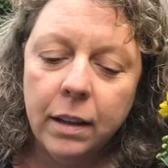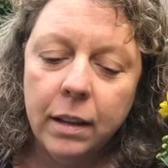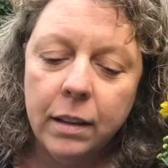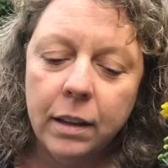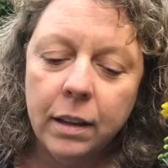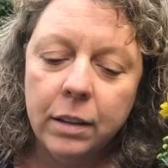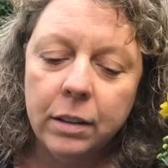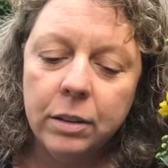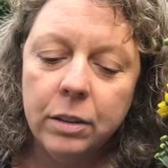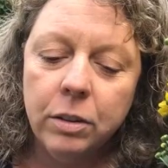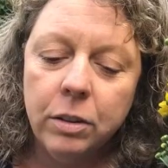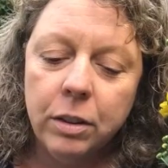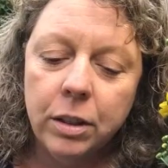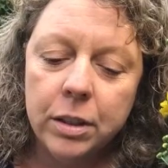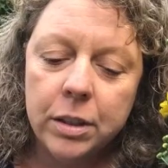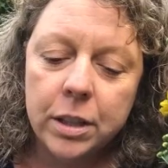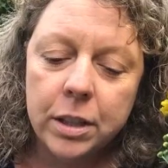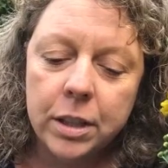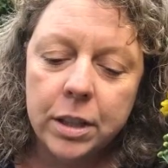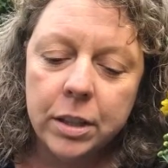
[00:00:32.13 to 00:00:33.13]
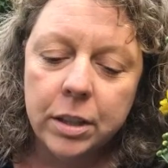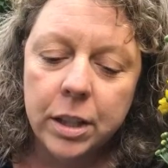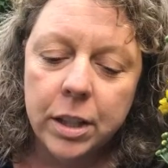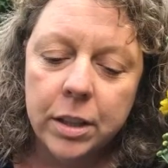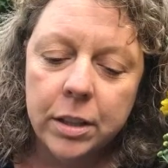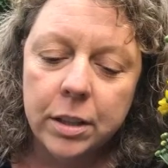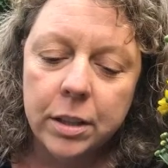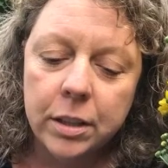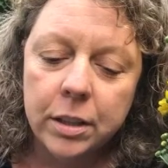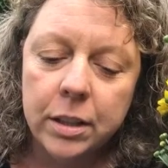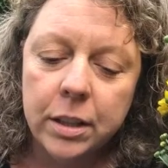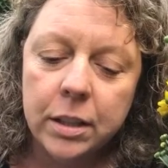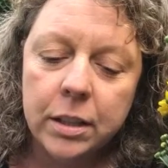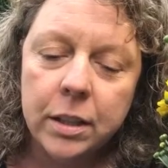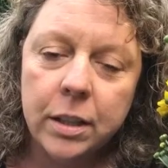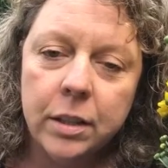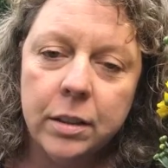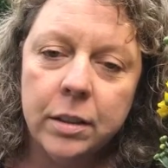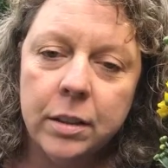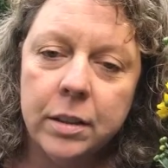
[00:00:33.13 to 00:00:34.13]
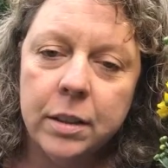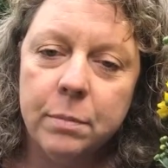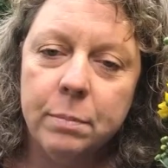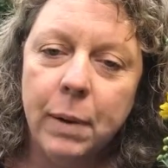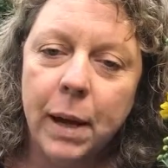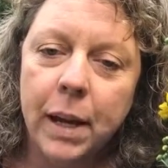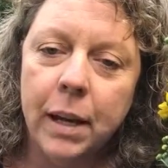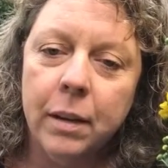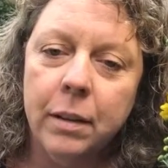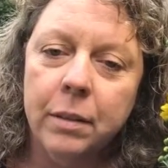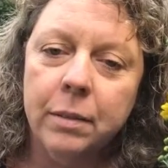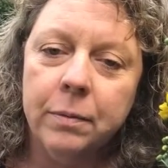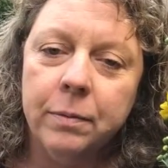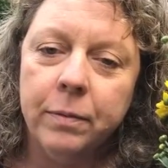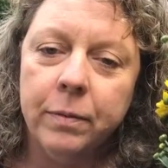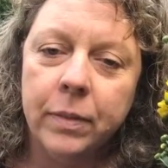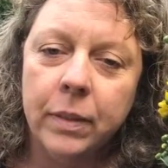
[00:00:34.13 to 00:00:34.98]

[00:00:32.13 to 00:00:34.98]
they're gorgeous creatures. This here is a male.